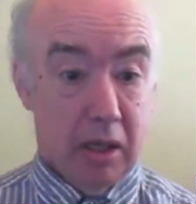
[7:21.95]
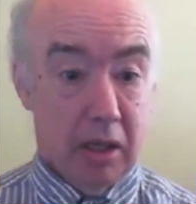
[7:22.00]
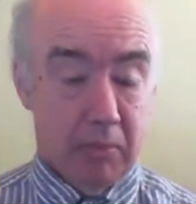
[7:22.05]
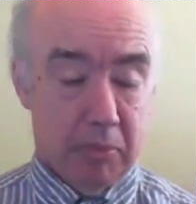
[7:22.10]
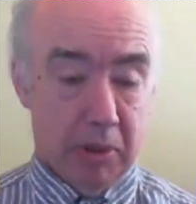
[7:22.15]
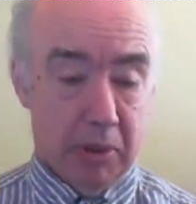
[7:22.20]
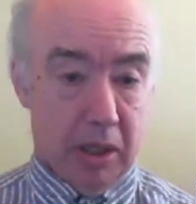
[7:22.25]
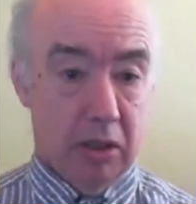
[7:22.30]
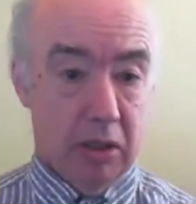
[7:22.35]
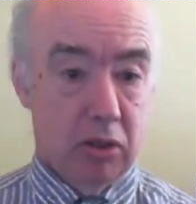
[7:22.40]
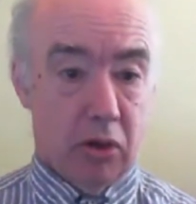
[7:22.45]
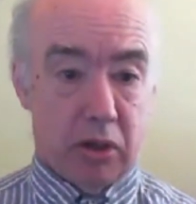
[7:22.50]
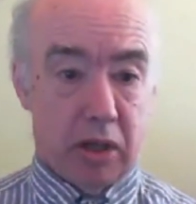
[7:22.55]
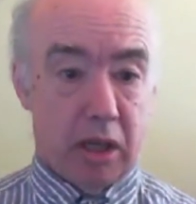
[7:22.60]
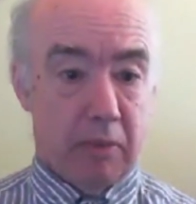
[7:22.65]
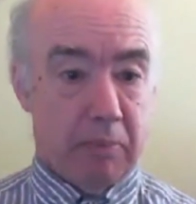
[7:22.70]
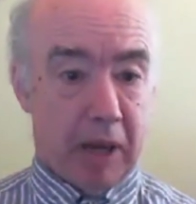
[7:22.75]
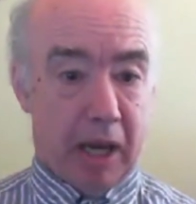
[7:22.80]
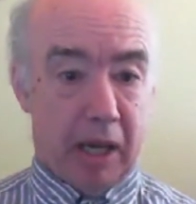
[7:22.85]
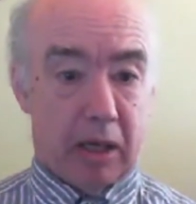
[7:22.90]
But
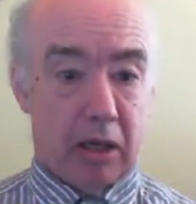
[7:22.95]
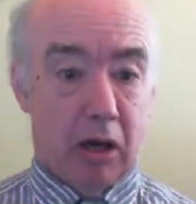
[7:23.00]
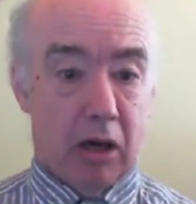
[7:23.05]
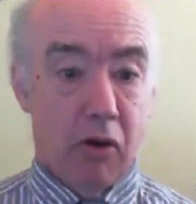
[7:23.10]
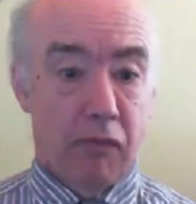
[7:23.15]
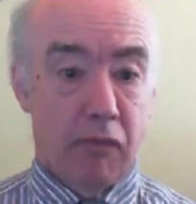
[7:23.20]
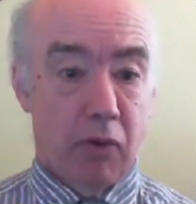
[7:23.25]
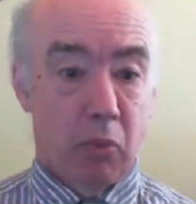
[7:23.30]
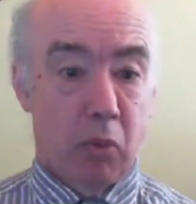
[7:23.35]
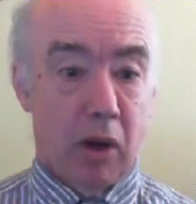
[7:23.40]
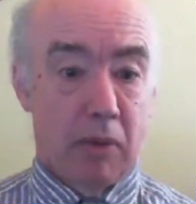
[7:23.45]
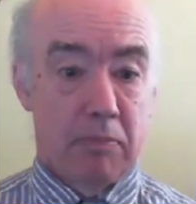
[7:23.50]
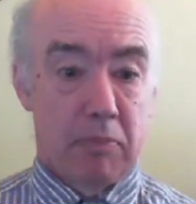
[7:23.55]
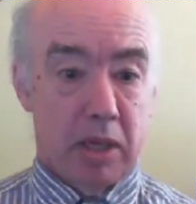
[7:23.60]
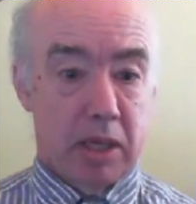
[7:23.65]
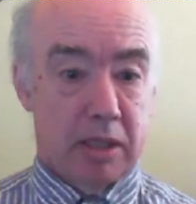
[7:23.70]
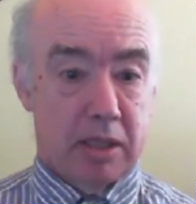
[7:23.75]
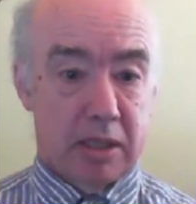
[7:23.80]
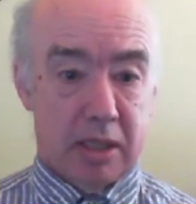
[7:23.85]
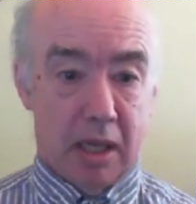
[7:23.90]
looking back over one
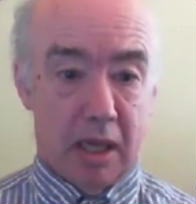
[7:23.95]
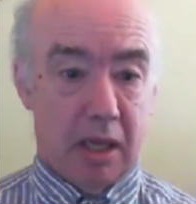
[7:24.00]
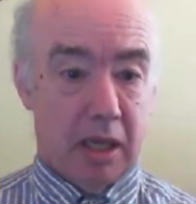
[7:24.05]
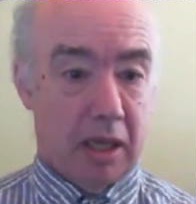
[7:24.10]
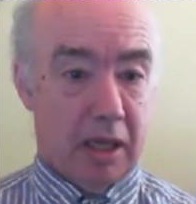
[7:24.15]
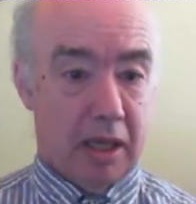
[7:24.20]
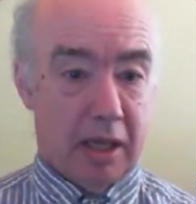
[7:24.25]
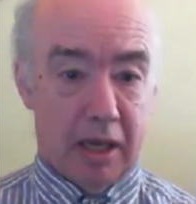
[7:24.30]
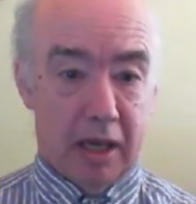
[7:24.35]
meeting,